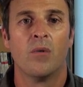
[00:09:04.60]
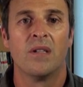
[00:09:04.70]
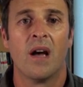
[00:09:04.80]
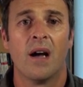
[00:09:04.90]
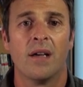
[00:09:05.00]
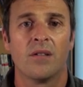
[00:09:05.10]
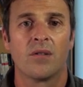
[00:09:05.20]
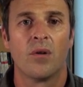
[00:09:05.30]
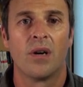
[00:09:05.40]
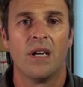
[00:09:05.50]
with
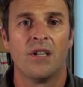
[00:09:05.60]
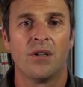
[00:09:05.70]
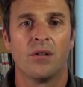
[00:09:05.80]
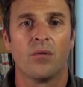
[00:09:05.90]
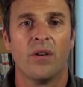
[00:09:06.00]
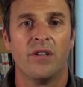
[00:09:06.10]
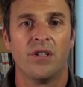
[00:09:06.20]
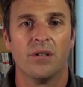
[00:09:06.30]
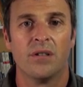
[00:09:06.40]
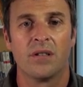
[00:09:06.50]
highest correlation
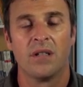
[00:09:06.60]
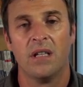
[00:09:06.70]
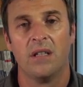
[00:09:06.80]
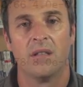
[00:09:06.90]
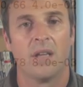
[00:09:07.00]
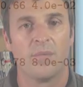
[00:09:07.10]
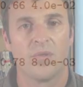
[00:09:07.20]
coefficients in